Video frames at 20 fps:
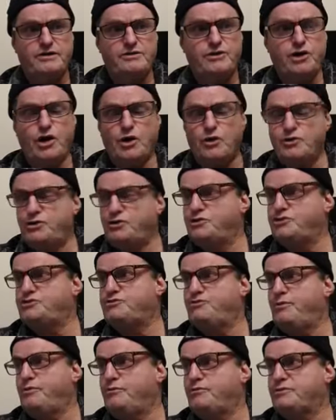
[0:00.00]
No one who
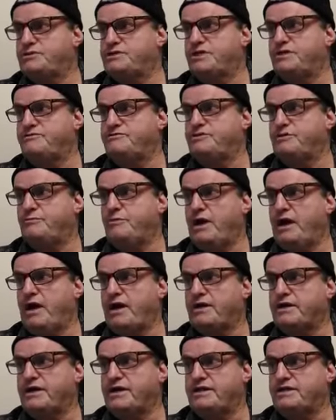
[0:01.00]
receives the
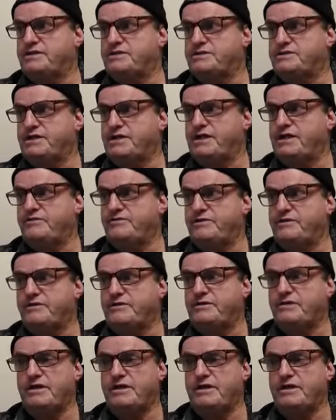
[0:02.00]
mark enters the heaven,